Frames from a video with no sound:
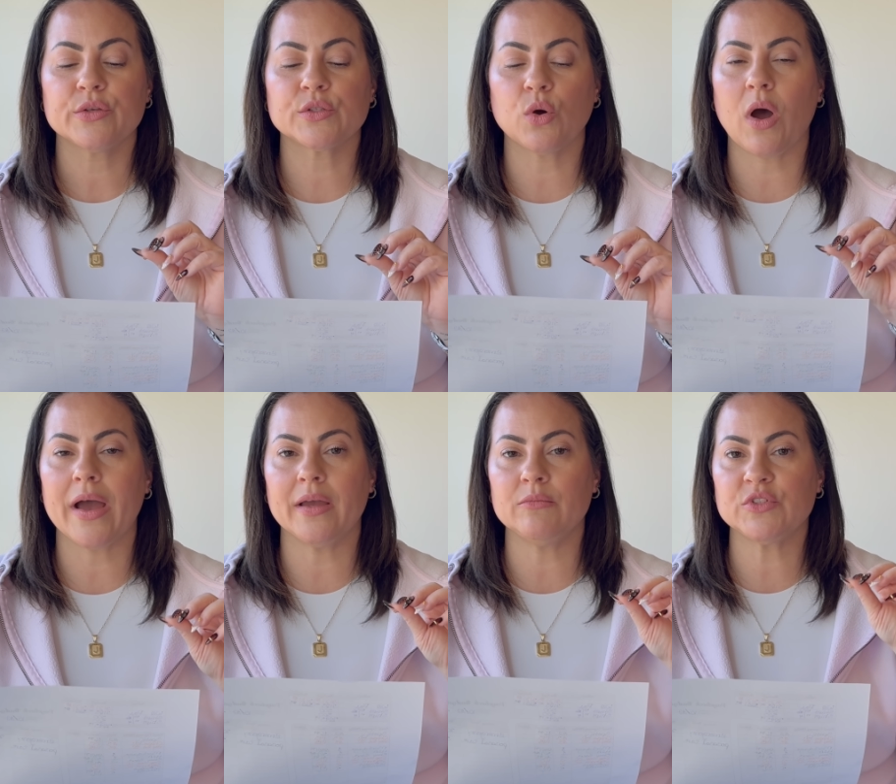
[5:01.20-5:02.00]
So I
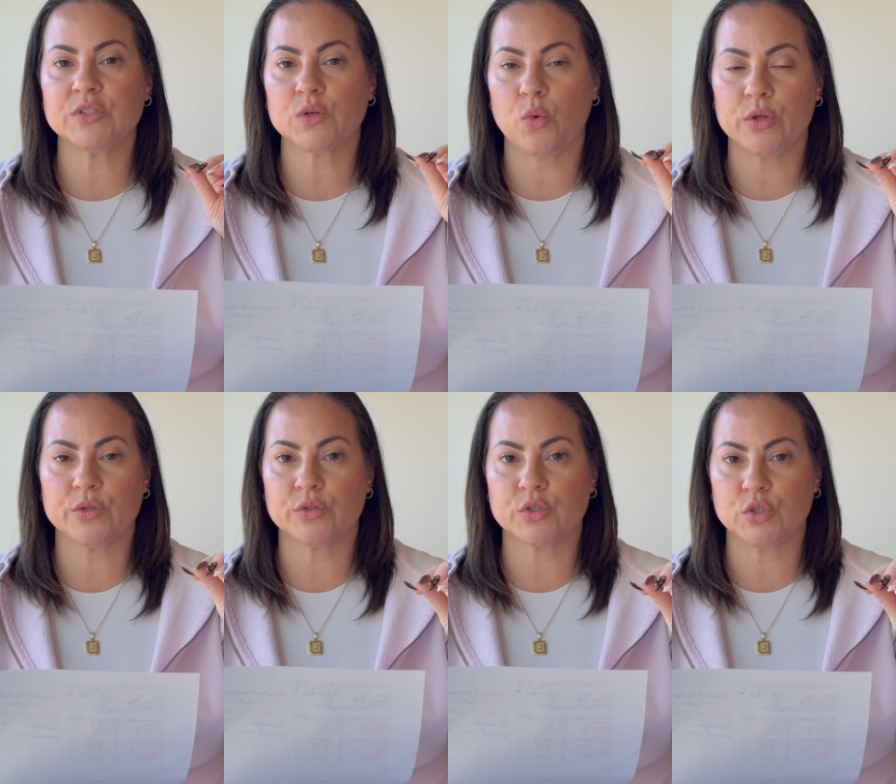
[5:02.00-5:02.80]
am just going
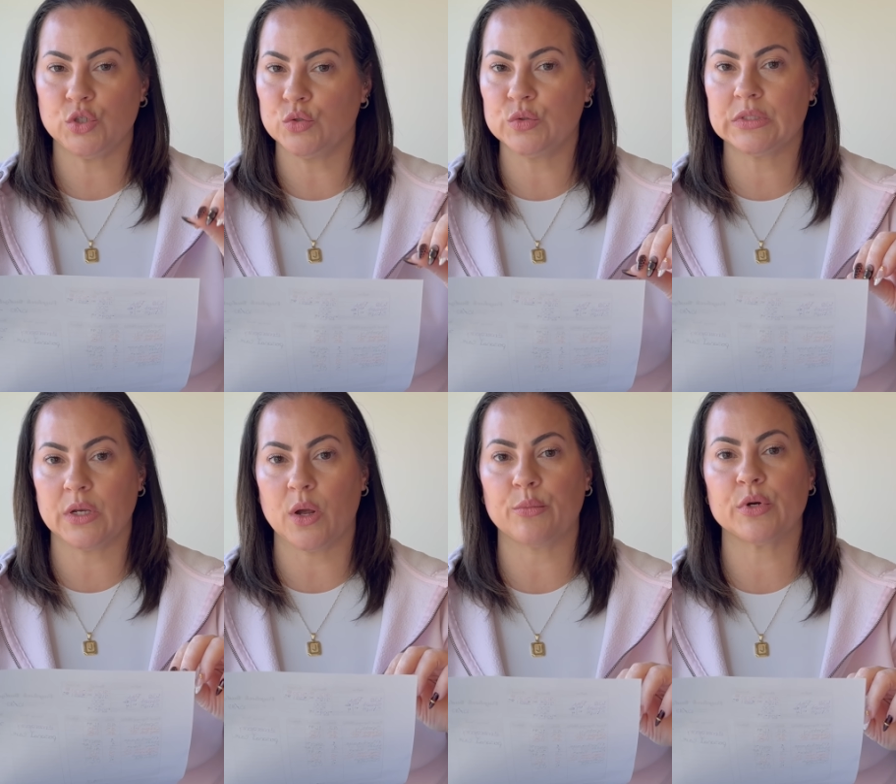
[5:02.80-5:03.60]
to use the
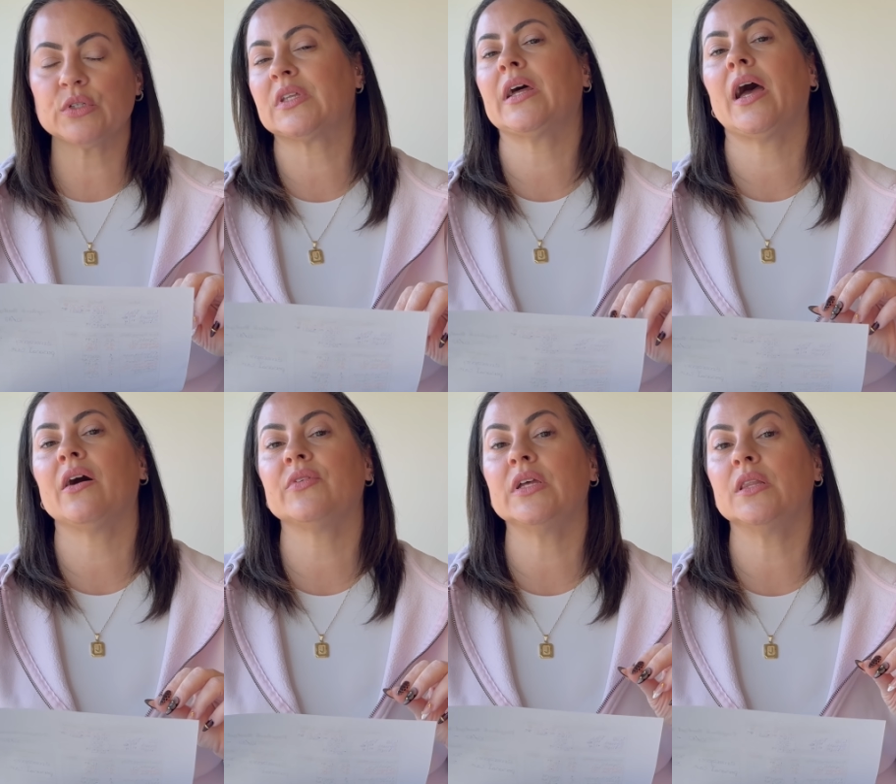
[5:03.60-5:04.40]
numbers that I
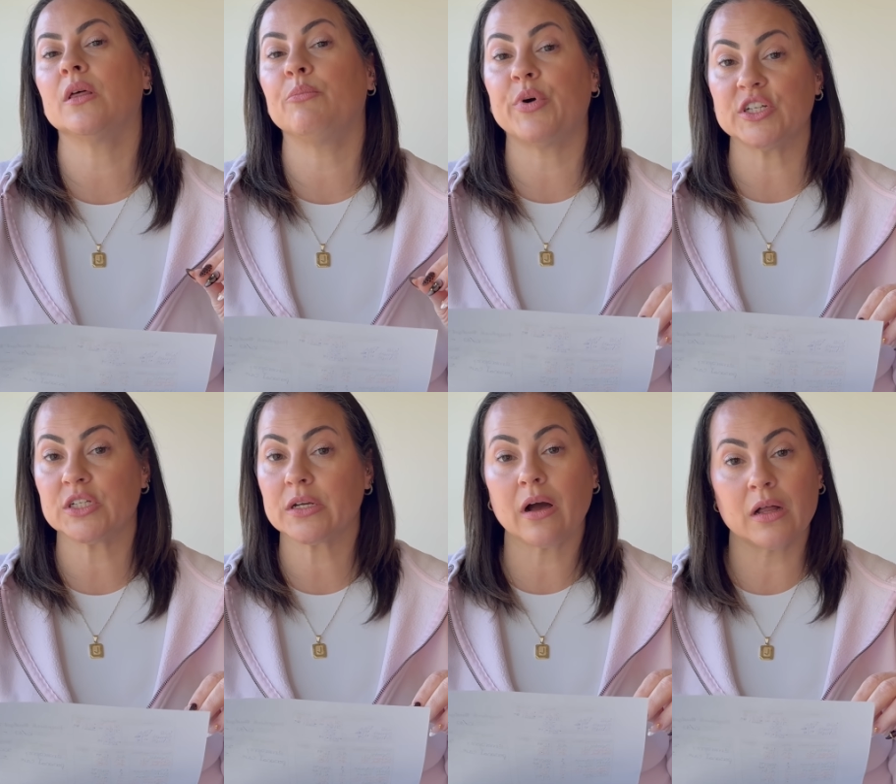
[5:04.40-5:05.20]
have in the
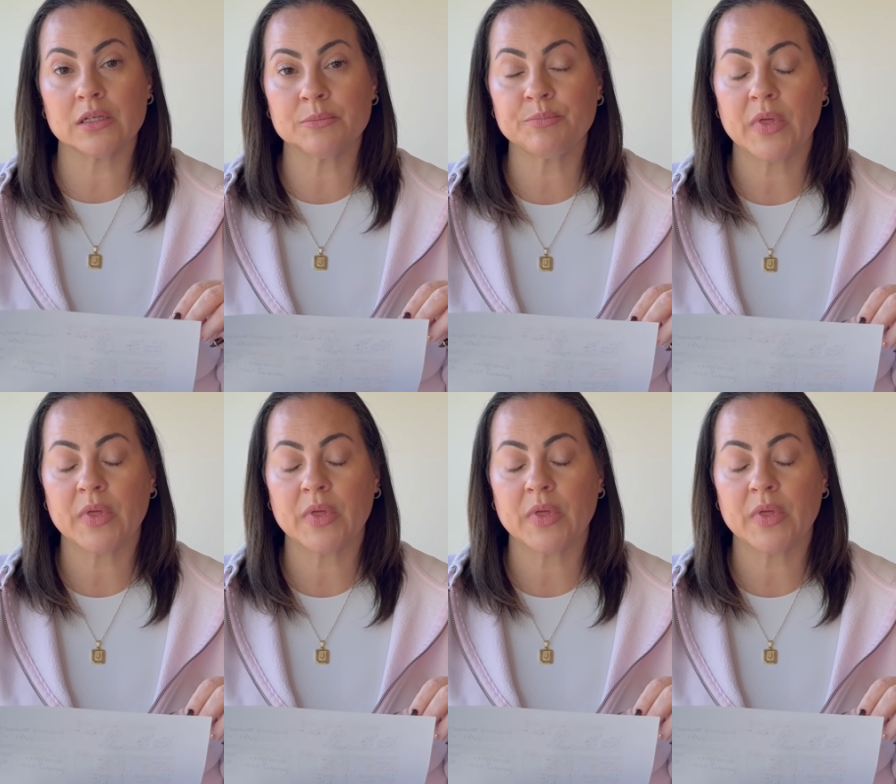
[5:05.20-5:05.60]
budget column